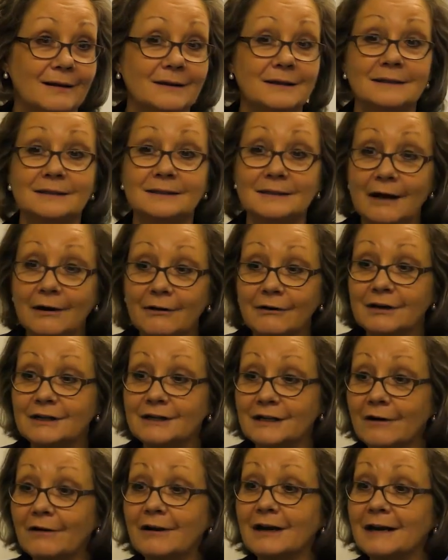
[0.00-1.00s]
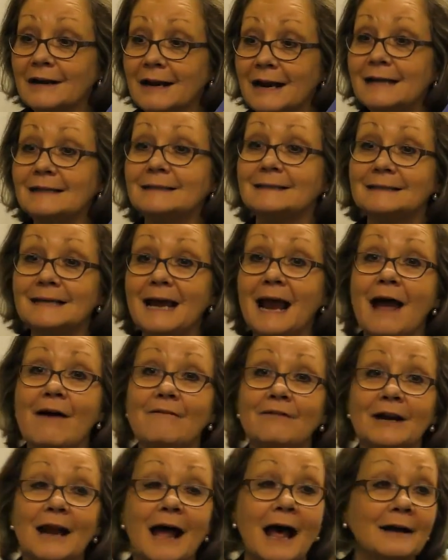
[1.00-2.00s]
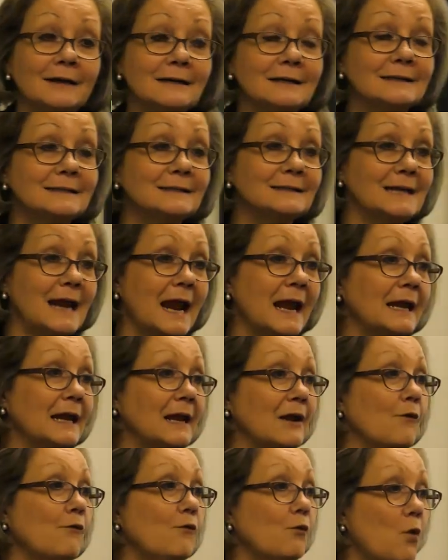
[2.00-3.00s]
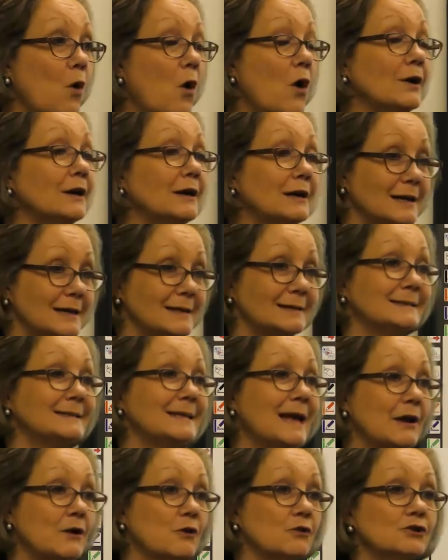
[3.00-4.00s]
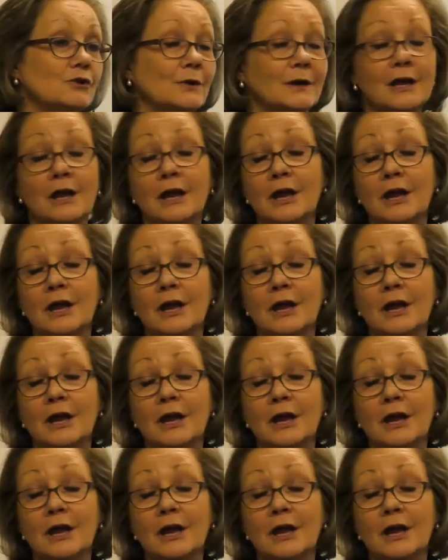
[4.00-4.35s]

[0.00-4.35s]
The secretary needs to have an understanding of what it is that you're doing.